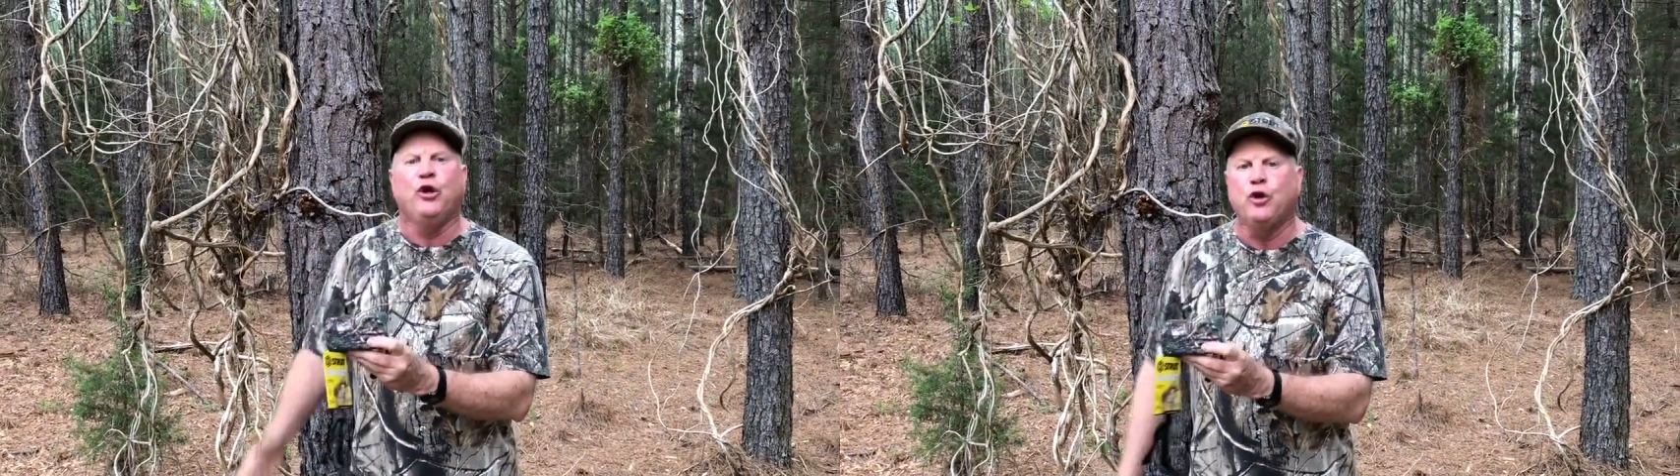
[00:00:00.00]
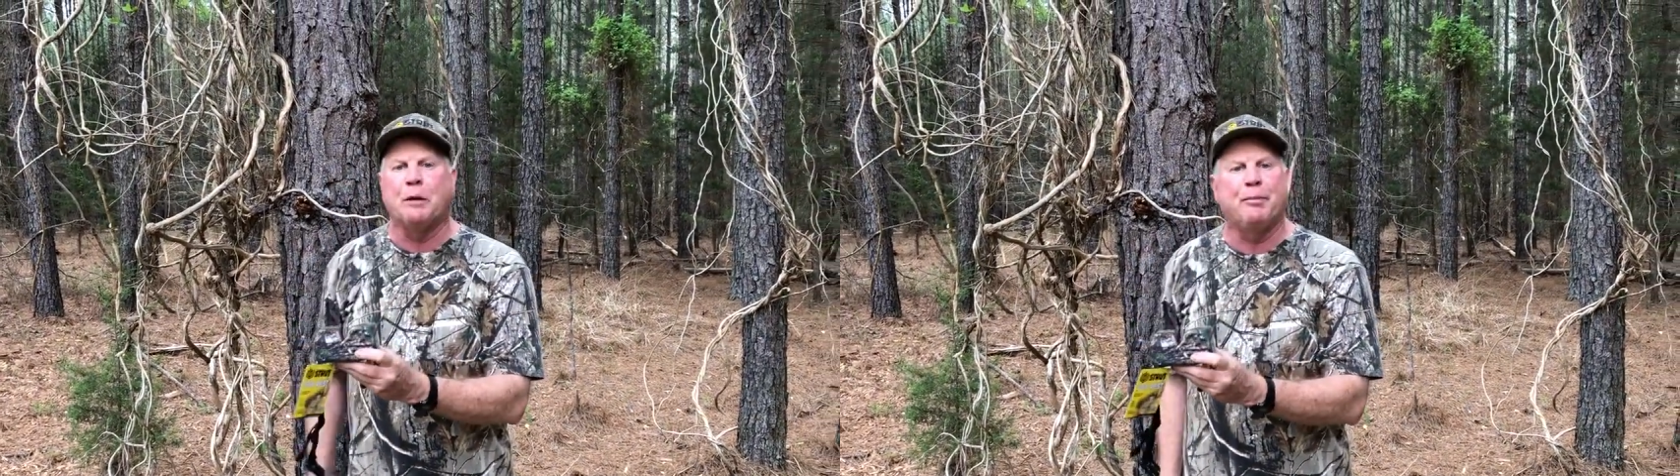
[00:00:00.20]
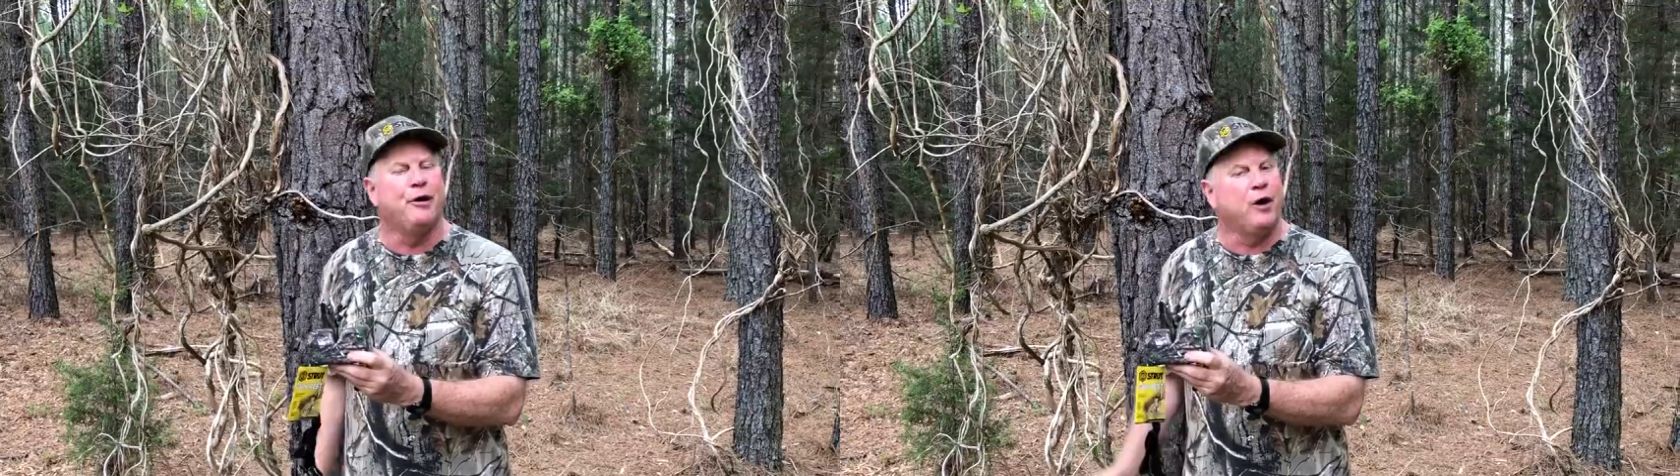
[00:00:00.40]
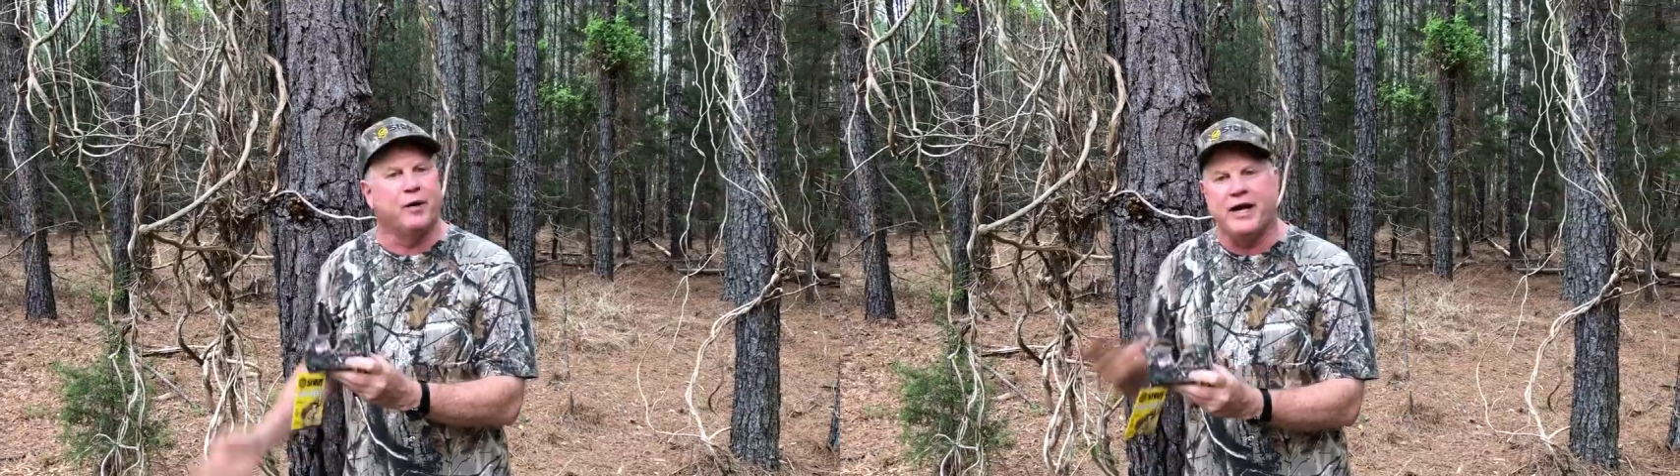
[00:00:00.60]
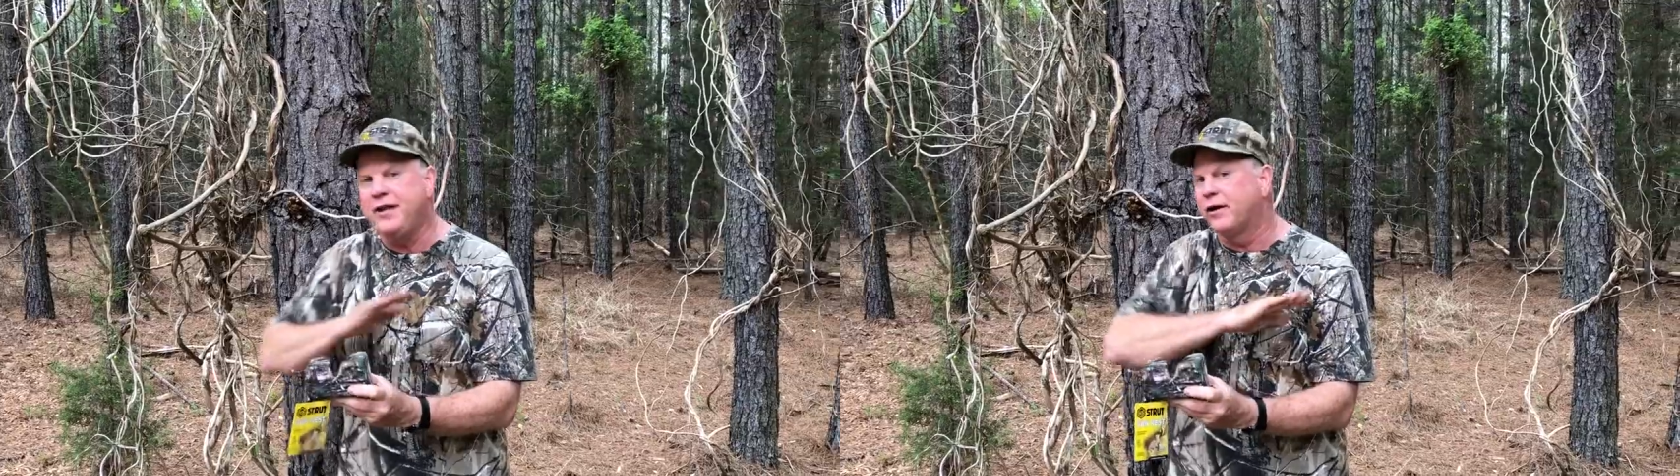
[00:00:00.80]
You can put it
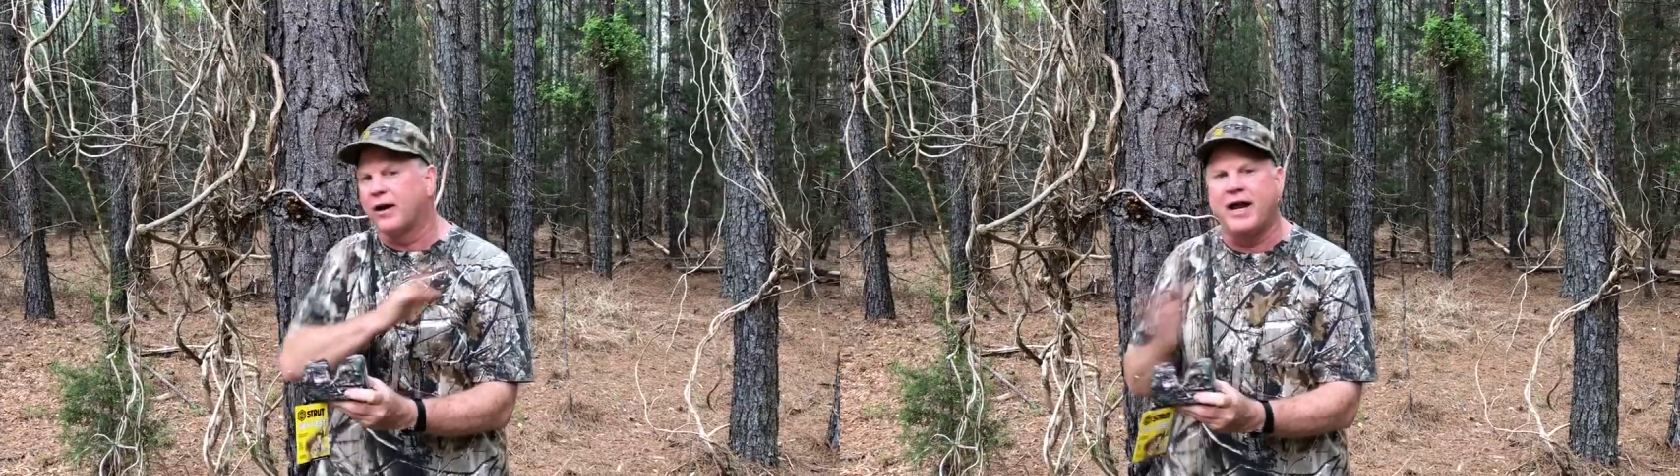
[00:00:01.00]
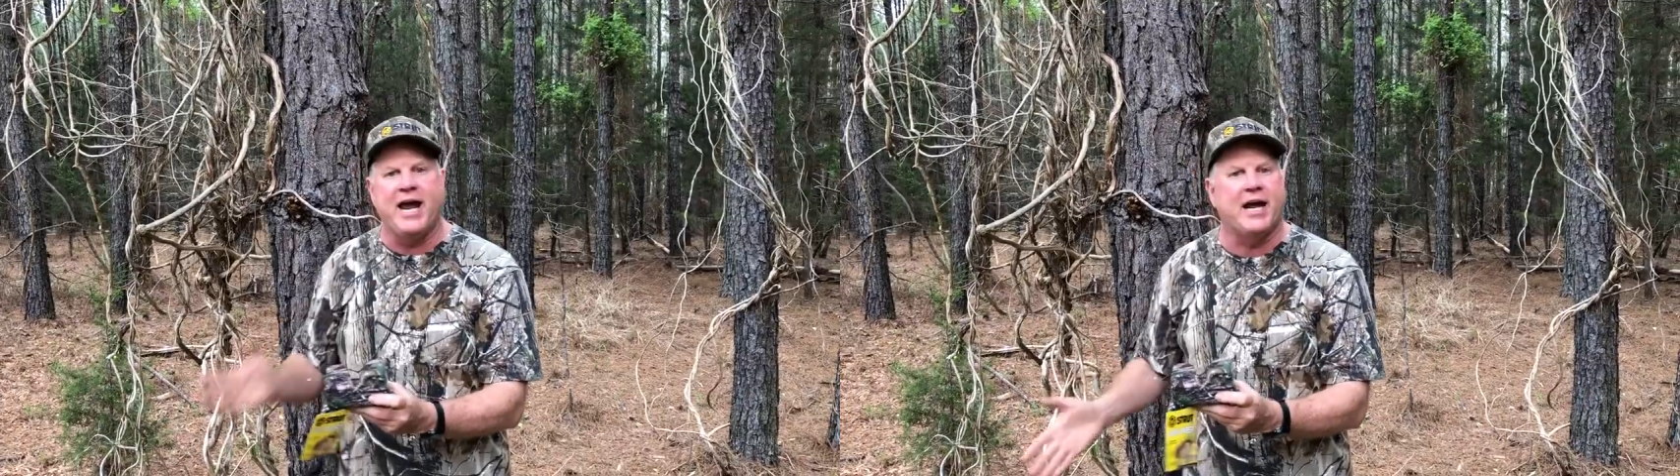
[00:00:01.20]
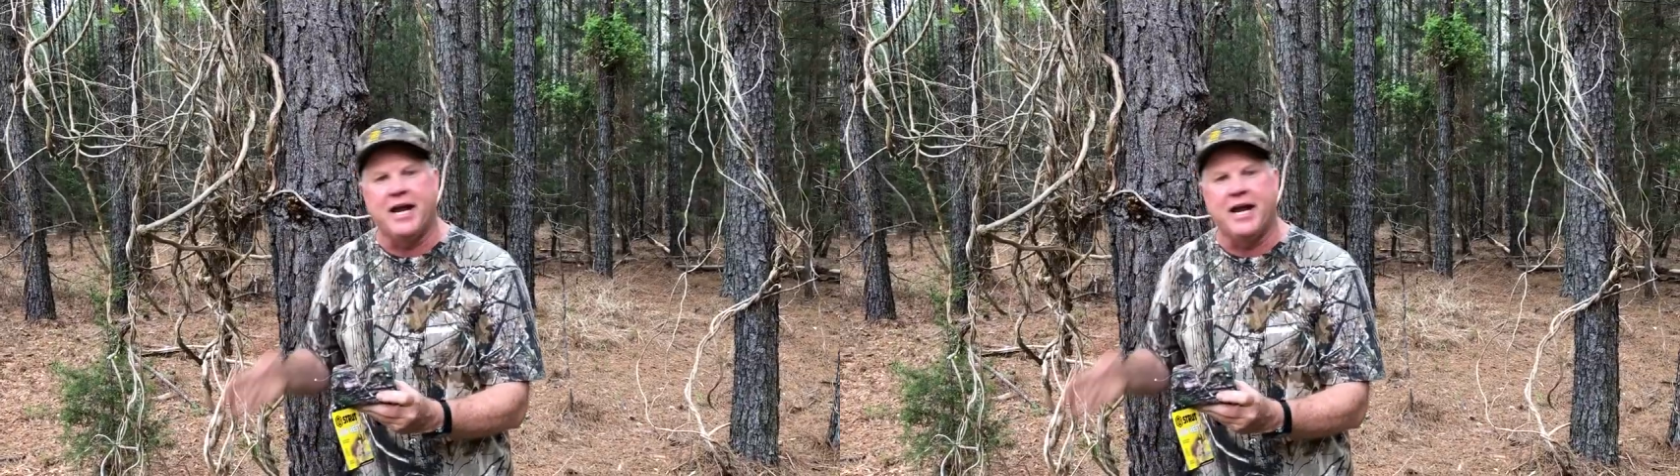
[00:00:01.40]
on either leg,